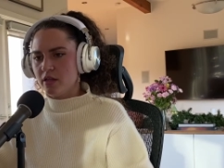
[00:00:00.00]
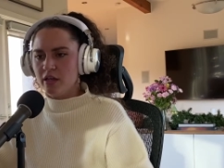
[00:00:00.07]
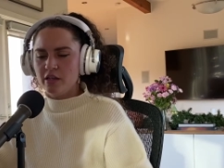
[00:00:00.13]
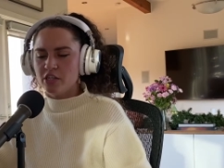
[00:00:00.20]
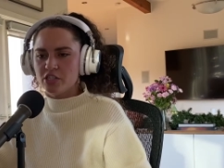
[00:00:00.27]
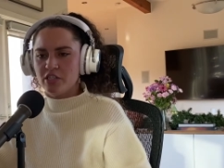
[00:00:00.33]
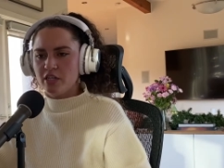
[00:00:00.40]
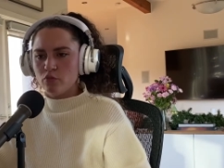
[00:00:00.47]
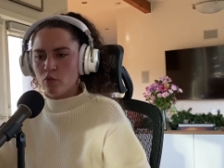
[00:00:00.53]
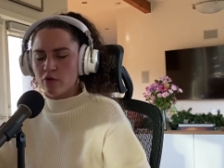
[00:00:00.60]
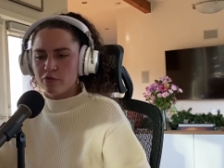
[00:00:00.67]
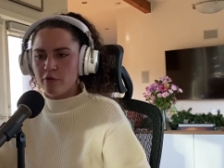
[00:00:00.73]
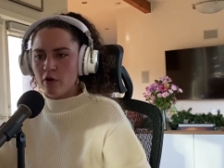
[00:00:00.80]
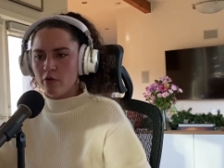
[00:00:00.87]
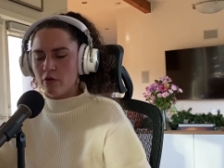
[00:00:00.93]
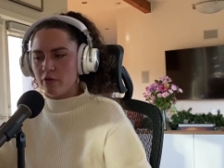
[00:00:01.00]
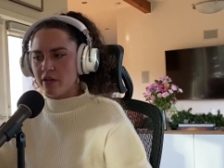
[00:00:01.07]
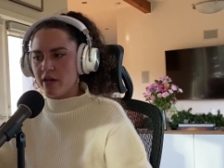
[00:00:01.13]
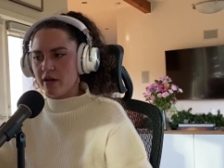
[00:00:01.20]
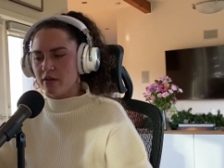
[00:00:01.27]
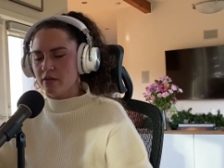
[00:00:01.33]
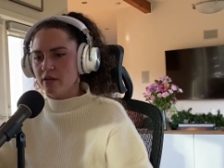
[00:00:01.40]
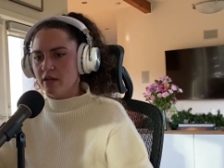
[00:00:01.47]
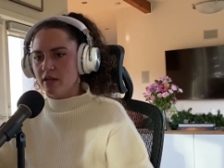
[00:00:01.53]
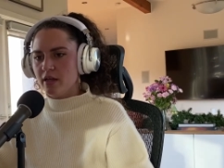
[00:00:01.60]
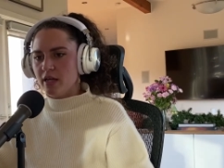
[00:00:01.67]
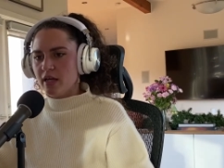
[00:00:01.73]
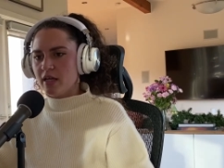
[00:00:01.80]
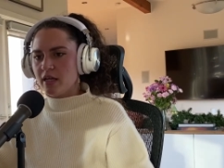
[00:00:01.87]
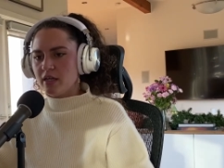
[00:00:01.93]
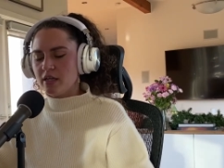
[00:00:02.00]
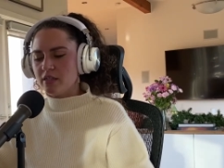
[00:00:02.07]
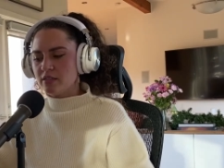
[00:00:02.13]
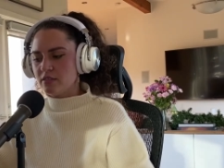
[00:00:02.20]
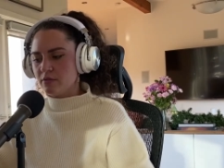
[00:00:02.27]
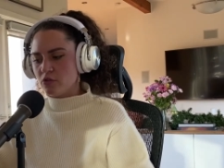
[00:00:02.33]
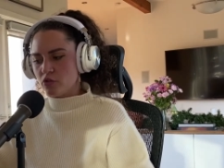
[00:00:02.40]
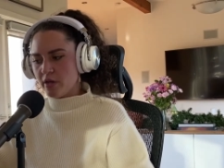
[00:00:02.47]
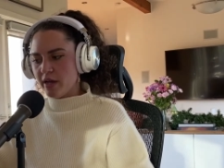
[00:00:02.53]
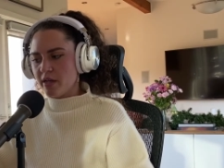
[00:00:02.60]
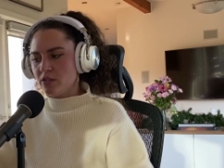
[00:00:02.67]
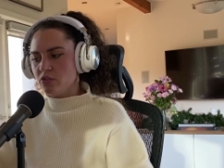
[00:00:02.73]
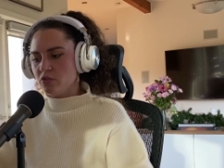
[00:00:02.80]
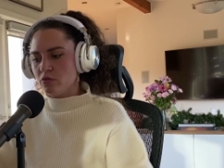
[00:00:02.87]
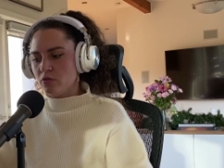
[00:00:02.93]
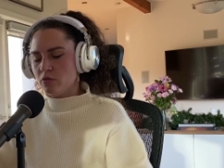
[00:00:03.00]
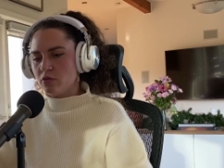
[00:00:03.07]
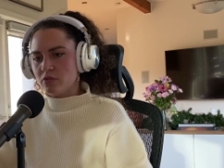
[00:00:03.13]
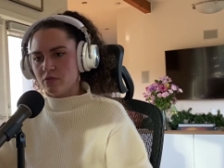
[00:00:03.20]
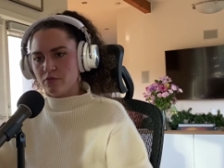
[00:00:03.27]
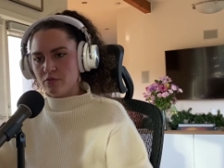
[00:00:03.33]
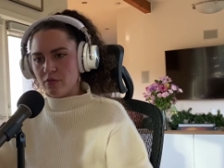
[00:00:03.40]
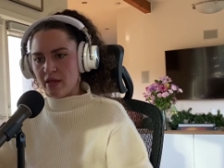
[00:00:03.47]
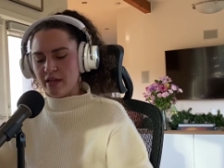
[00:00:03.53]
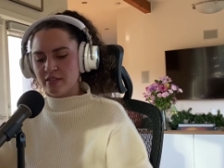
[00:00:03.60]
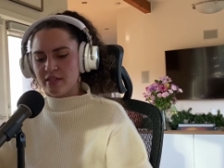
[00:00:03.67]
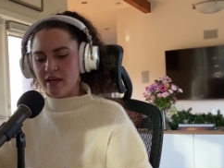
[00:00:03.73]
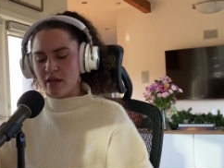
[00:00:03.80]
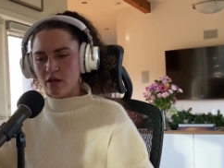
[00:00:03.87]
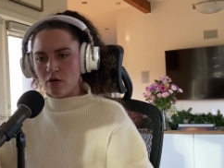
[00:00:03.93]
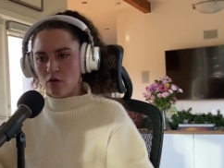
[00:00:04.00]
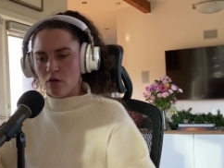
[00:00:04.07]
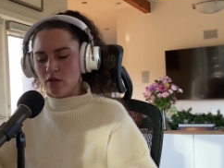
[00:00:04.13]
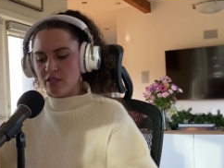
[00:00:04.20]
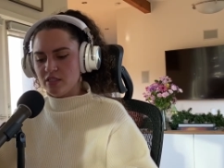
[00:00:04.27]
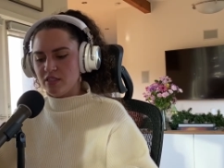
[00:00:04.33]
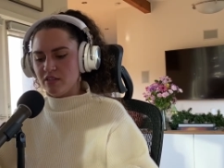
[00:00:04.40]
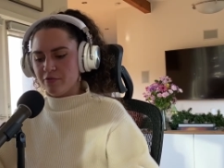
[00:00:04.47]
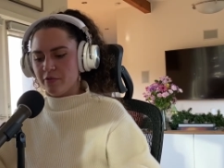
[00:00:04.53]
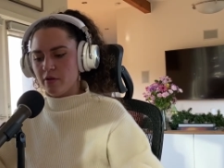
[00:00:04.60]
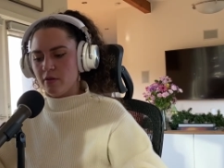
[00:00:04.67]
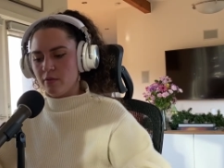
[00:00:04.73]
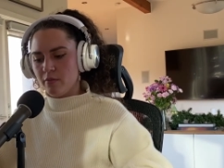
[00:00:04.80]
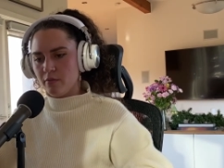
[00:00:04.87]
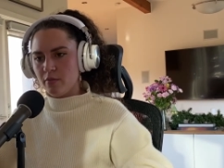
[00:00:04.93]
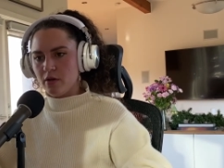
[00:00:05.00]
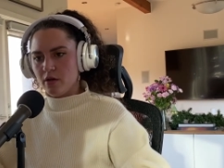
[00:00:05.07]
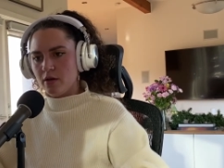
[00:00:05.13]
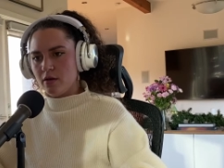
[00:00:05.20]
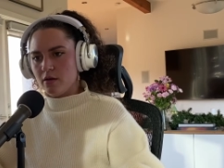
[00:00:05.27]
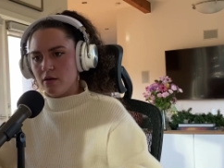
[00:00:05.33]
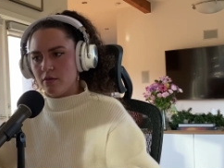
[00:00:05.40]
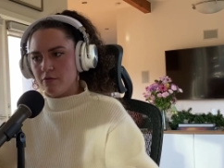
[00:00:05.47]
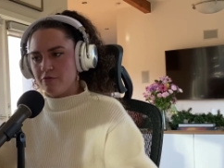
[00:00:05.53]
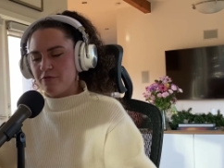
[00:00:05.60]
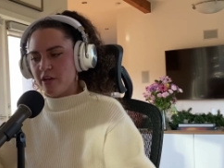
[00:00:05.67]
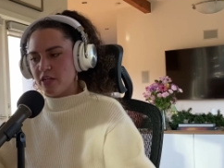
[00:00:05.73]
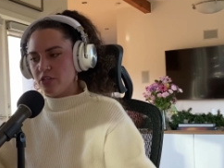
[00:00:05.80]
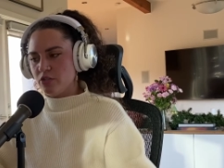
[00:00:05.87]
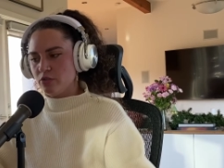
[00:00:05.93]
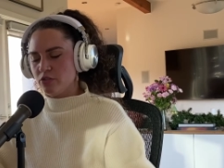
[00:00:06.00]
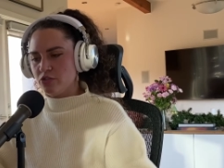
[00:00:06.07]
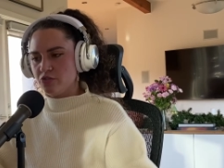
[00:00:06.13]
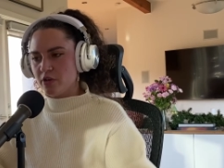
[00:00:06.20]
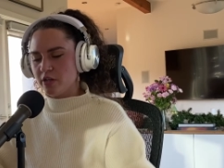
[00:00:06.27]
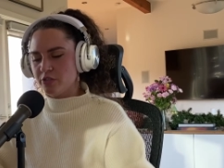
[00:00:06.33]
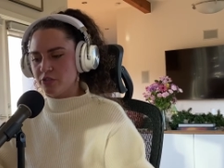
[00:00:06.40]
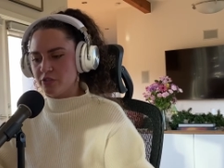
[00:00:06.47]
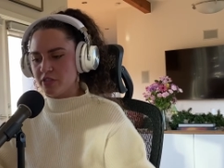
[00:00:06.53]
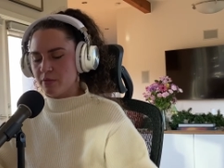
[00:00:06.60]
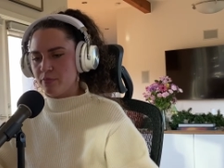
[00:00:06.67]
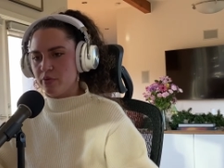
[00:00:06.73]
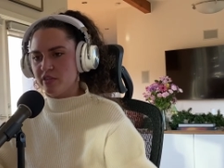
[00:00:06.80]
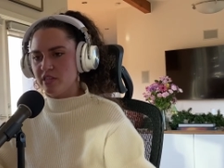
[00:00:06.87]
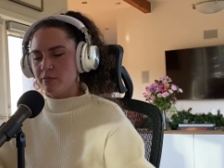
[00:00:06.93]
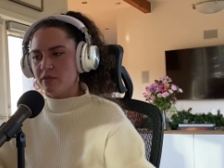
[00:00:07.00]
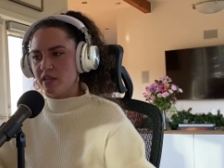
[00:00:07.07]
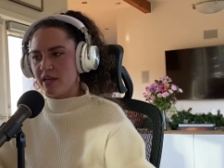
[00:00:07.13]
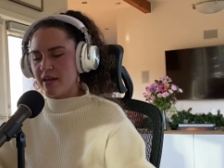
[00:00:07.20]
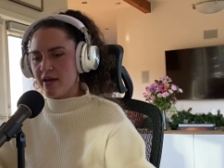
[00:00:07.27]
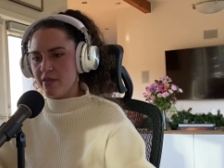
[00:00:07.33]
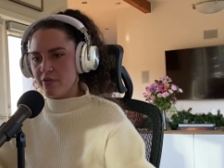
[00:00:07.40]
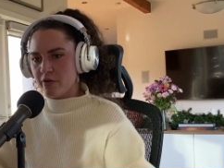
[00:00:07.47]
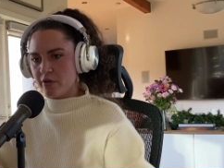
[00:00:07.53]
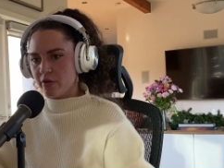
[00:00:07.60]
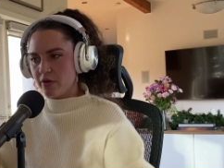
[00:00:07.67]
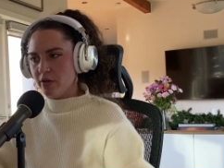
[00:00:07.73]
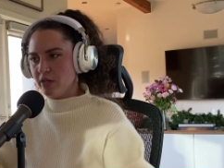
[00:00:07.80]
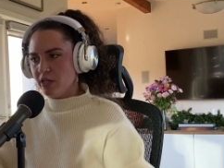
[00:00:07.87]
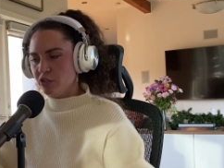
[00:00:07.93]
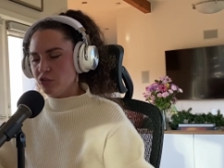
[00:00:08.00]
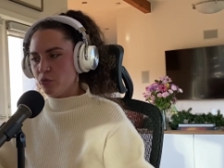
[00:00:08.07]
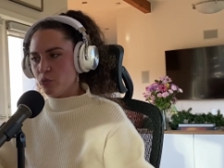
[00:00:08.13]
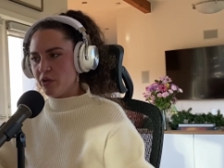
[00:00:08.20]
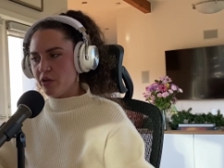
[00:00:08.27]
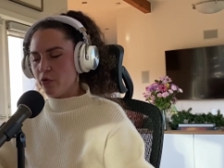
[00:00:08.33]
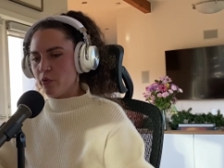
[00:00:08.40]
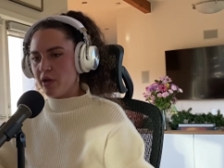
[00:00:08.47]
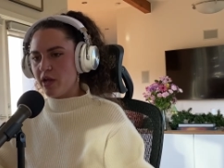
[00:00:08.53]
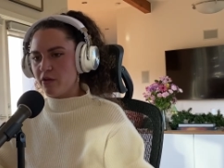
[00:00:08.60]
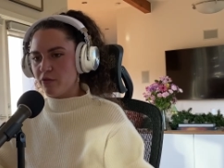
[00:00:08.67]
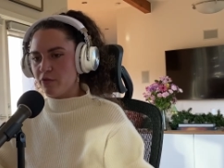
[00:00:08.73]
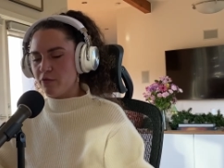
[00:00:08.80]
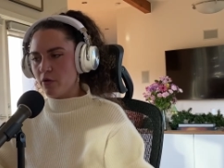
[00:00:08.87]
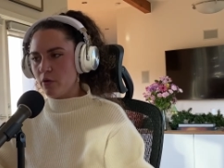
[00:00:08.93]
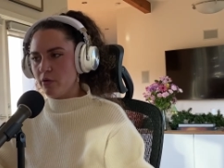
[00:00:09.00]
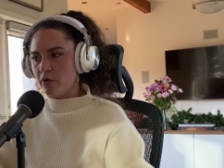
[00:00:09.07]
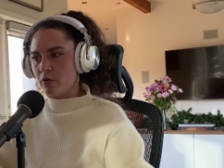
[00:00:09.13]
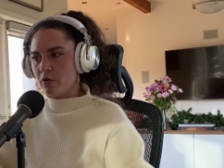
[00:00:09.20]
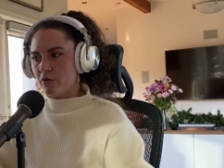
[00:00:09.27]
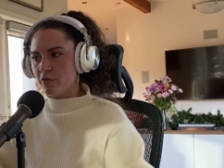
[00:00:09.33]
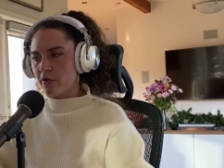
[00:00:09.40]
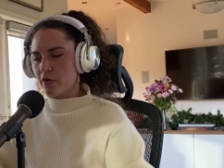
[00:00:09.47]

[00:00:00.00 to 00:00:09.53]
out? He just needs 1 photo, yeah. He's trying to like take all these different facial structures and put them together to recreate a photo of